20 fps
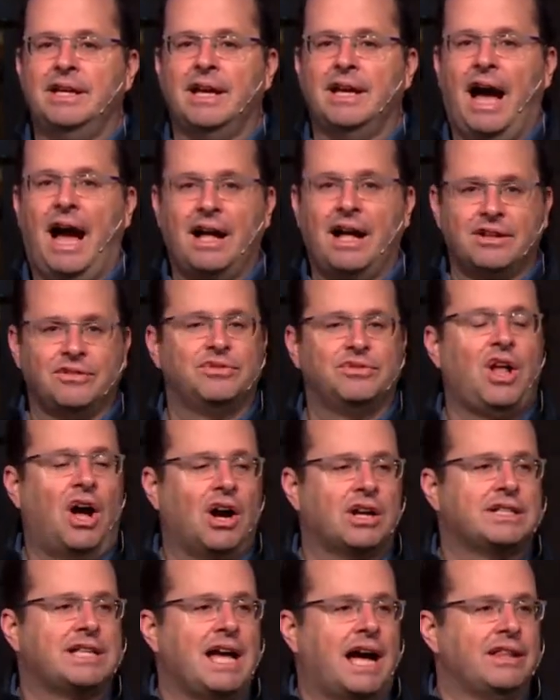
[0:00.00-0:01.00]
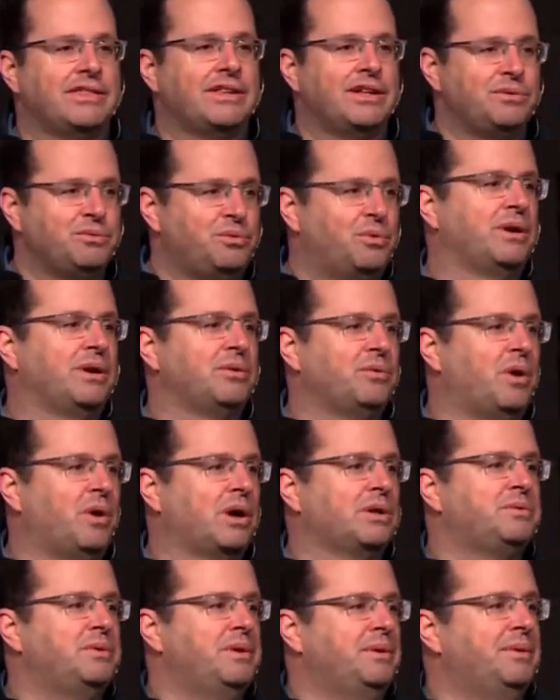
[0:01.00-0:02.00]
out of lockdown than
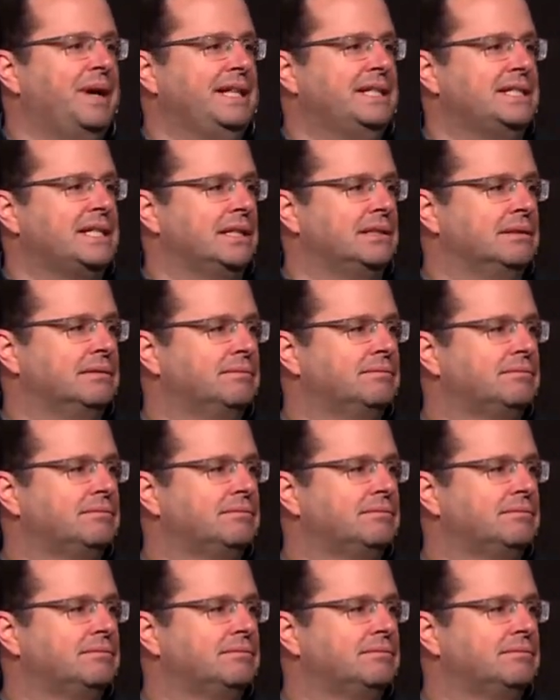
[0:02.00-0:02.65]
what we went in."